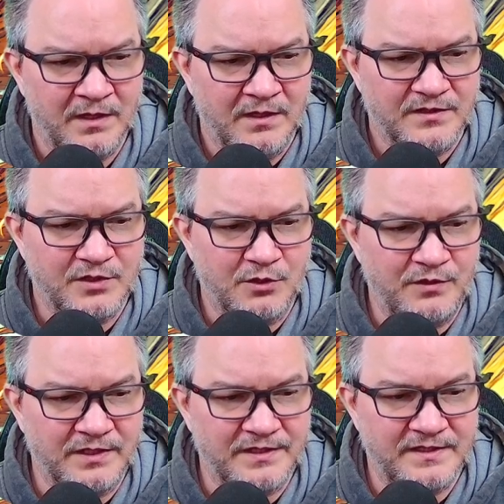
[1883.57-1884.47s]
So
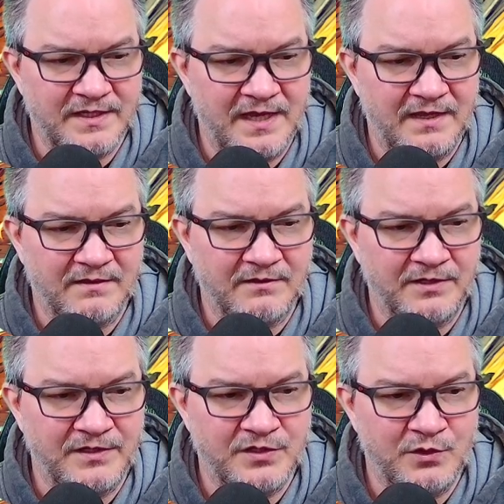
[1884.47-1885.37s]
you're going to take
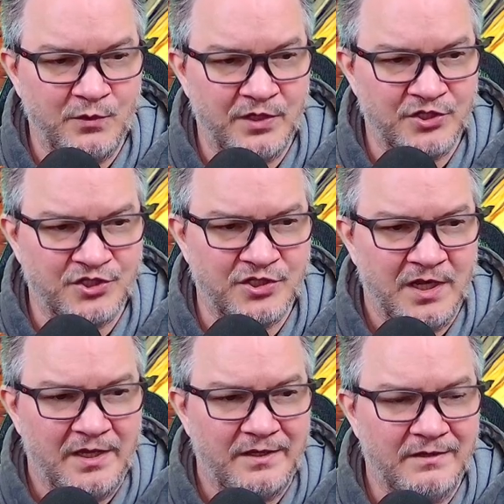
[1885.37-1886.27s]
32-ish,
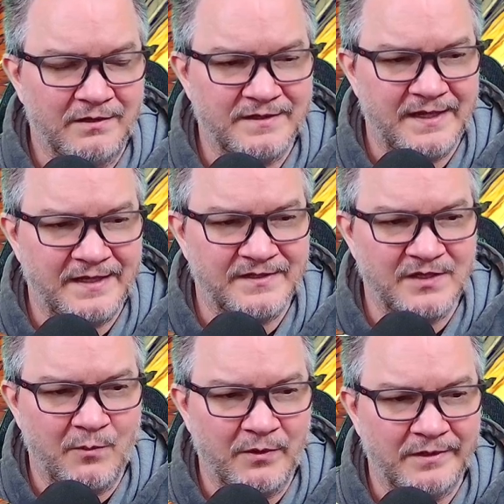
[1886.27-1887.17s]
you're going to take
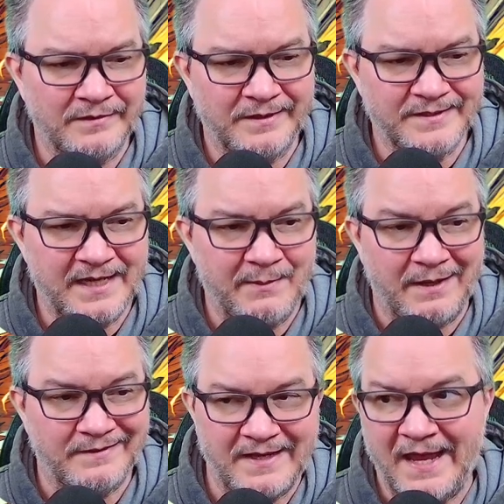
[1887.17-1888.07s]
somewhere, let's say
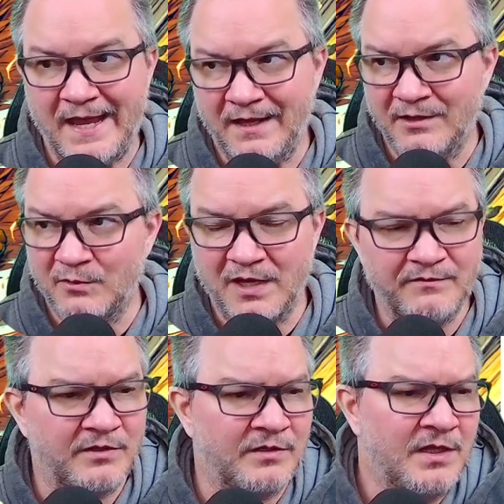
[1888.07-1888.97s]
about 10 or
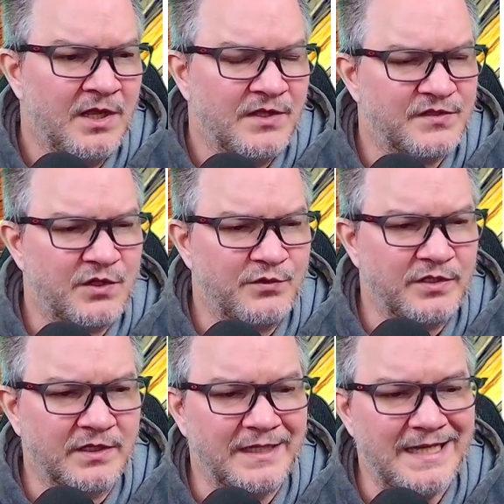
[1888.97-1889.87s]
whatever, so
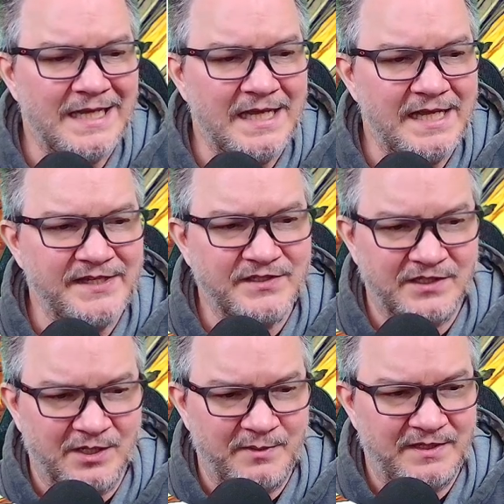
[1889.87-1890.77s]
you're easily
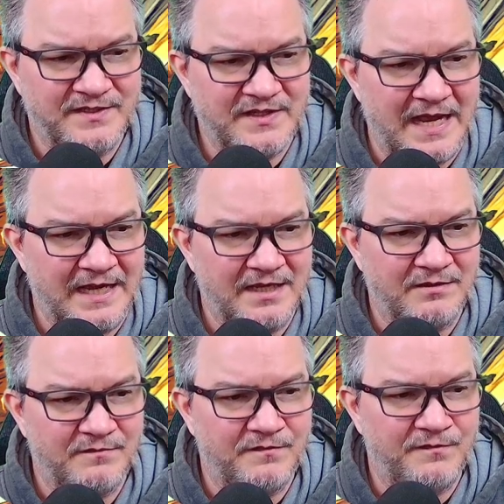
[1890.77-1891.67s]
going to be
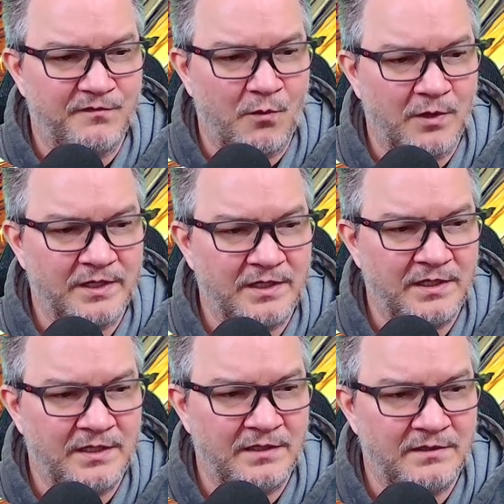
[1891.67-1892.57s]
stacking
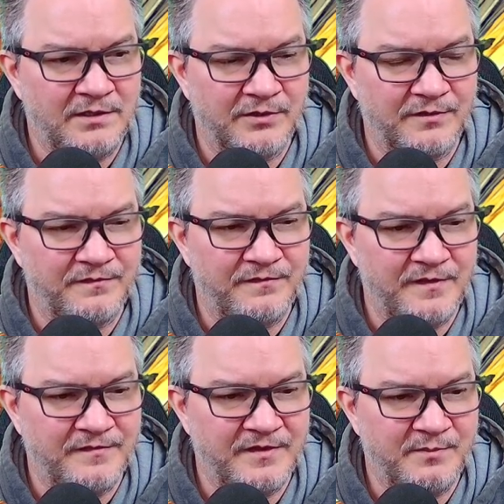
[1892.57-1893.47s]
40 to
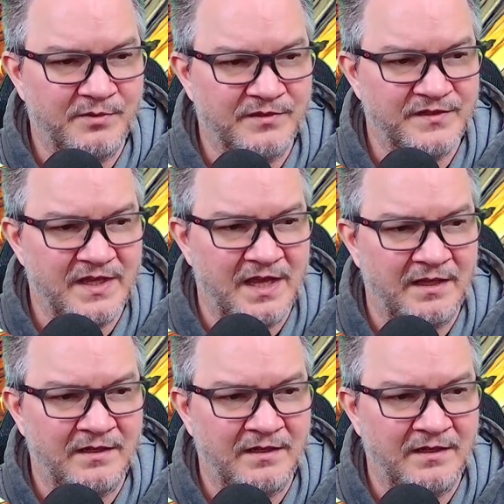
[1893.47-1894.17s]
50%